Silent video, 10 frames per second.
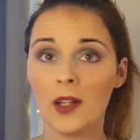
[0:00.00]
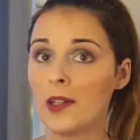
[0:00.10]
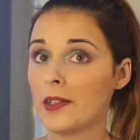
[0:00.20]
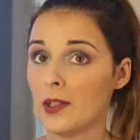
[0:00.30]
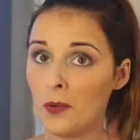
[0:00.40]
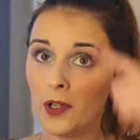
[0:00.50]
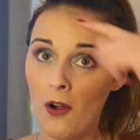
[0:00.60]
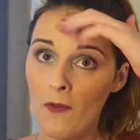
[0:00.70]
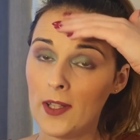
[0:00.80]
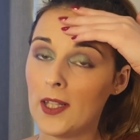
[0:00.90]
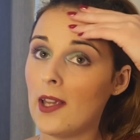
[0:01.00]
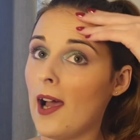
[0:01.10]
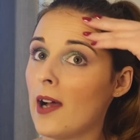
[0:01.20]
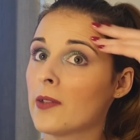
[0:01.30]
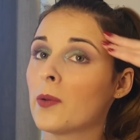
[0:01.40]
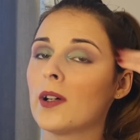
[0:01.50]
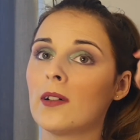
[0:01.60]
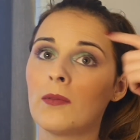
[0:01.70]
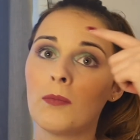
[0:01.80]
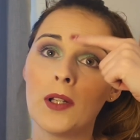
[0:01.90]
So that's why you can't really see it as well,
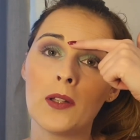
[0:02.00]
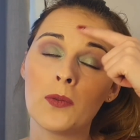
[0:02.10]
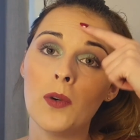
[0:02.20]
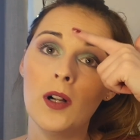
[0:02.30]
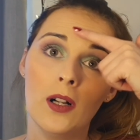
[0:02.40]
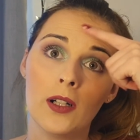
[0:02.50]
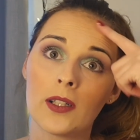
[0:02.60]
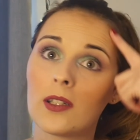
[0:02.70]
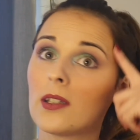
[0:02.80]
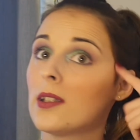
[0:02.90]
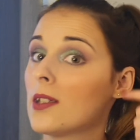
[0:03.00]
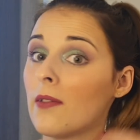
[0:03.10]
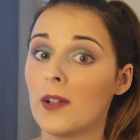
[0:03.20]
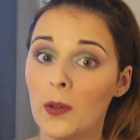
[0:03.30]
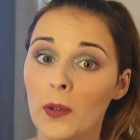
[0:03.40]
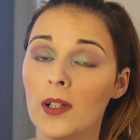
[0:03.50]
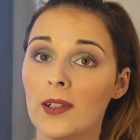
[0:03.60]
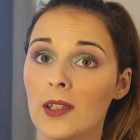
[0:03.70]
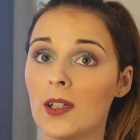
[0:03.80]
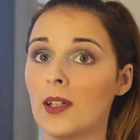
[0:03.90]
but it's worked. It's definitely
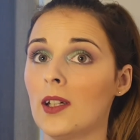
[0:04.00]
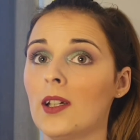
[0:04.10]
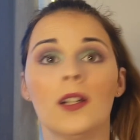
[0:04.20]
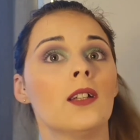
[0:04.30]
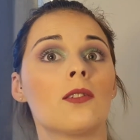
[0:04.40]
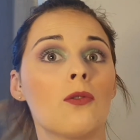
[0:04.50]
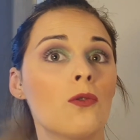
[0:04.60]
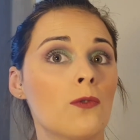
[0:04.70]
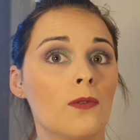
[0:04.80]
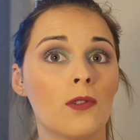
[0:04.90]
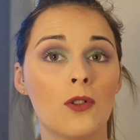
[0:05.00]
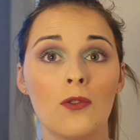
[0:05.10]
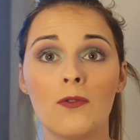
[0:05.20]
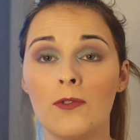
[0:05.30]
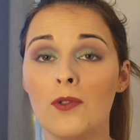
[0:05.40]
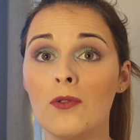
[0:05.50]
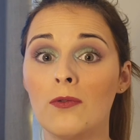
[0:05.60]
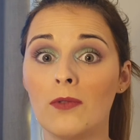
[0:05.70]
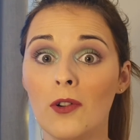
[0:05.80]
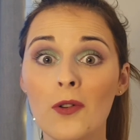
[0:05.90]
worked. It's all full
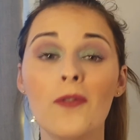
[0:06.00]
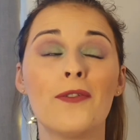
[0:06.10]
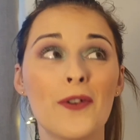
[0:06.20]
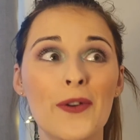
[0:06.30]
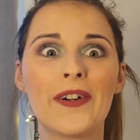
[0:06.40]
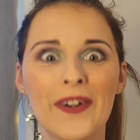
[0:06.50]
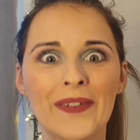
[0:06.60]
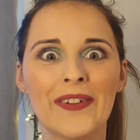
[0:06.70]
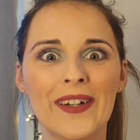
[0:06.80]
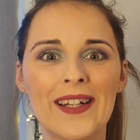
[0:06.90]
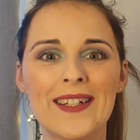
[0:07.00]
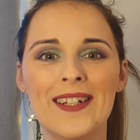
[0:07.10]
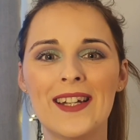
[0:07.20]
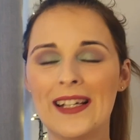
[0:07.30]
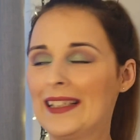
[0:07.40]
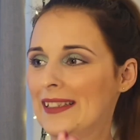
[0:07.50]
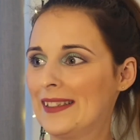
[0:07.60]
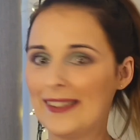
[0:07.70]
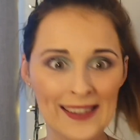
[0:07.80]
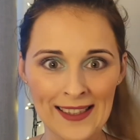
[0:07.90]
coverage.
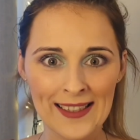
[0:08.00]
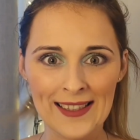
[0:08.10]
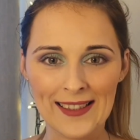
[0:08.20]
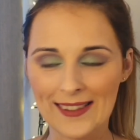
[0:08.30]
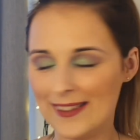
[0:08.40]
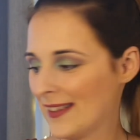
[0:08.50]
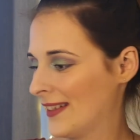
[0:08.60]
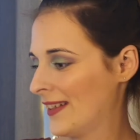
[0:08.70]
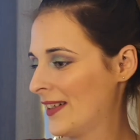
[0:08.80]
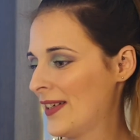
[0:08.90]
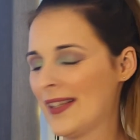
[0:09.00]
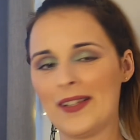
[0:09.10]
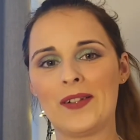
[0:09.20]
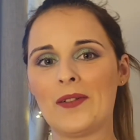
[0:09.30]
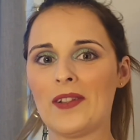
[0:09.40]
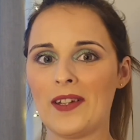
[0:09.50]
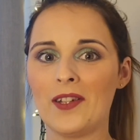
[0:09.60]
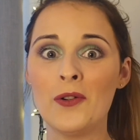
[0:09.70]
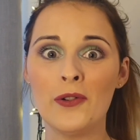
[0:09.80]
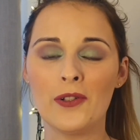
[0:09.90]
Jeez,
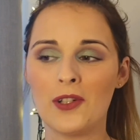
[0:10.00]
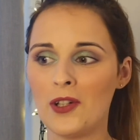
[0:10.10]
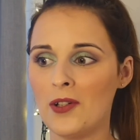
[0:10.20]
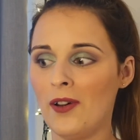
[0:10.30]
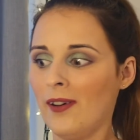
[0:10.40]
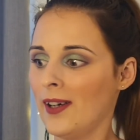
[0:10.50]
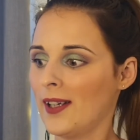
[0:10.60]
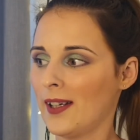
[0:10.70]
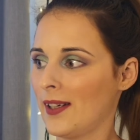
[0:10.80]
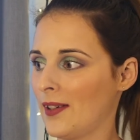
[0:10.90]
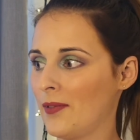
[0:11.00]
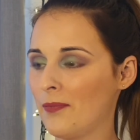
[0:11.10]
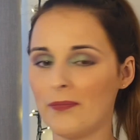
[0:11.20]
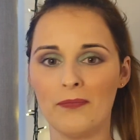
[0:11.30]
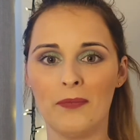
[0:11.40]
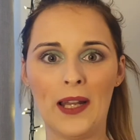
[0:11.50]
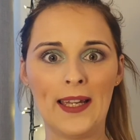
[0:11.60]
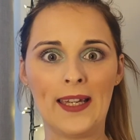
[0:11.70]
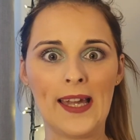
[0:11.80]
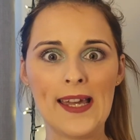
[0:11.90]
you should like play a
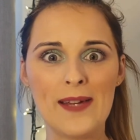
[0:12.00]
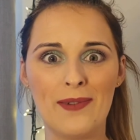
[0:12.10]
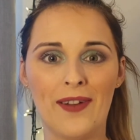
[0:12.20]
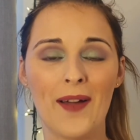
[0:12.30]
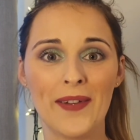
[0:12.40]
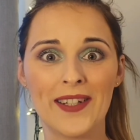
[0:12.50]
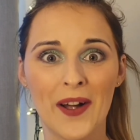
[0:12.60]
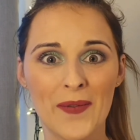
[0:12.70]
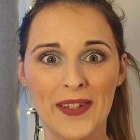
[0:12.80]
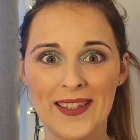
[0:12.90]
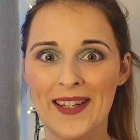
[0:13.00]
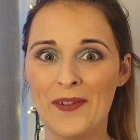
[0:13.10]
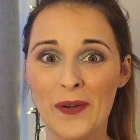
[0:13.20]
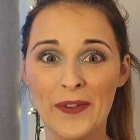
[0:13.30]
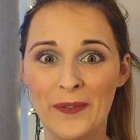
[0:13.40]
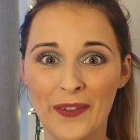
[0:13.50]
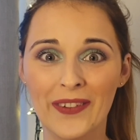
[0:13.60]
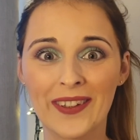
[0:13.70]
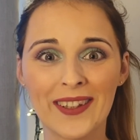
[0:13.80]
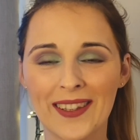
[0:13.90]
game with how many times I say a word
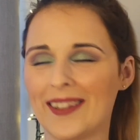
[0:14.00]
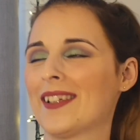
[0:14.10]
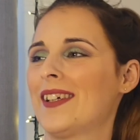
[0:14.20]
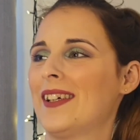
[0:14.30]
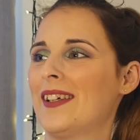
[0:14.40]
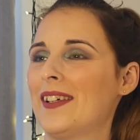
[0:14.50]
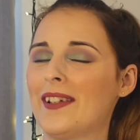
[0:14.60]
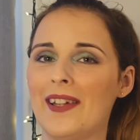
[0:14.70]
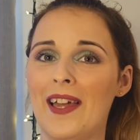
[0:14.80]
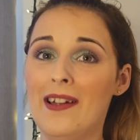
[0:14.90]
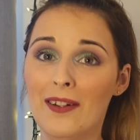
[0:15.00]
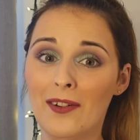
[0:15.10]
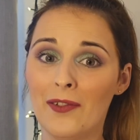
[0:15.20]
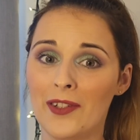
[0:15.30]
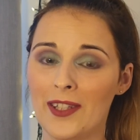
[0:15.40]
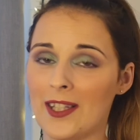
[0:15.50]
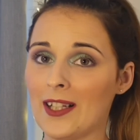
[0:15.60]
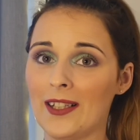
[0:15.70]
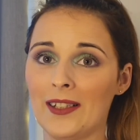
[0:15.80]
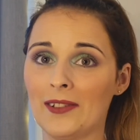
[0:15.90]
wrong. Obviously,